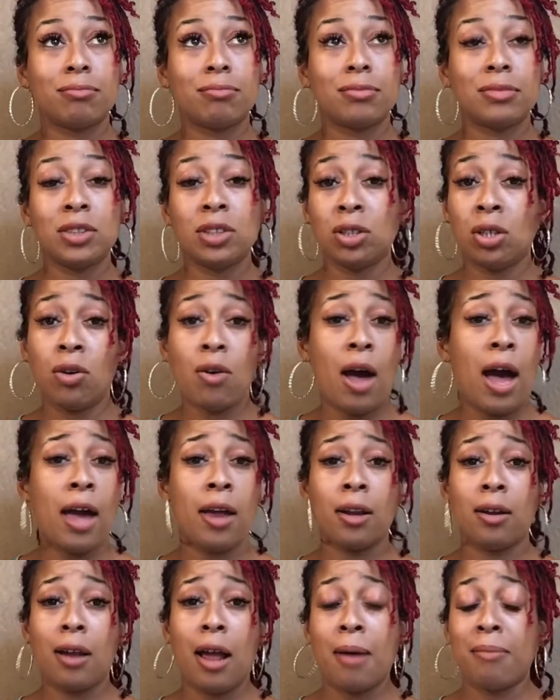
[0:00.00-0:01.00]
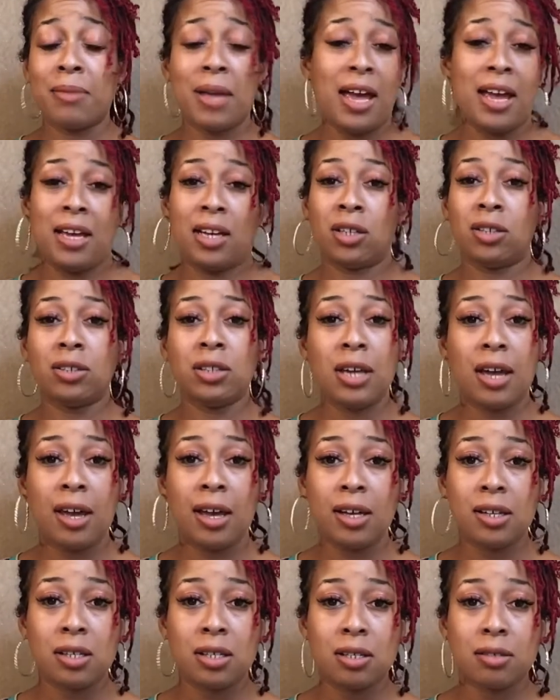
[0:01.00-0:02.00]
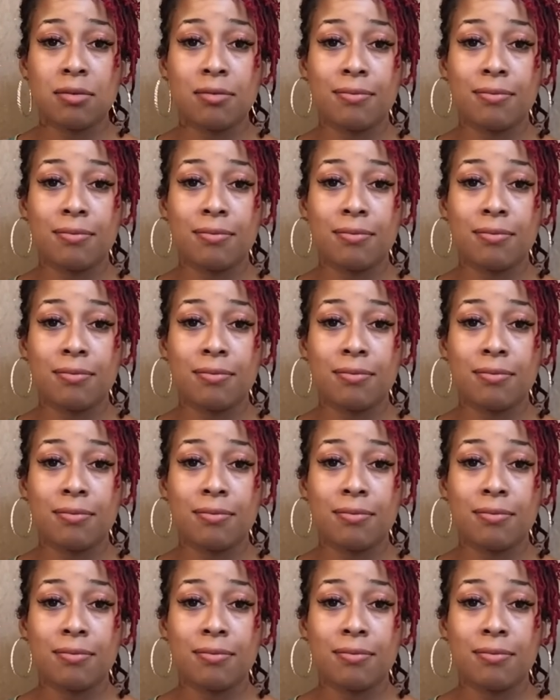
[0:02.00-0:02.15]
So I'm not entertained.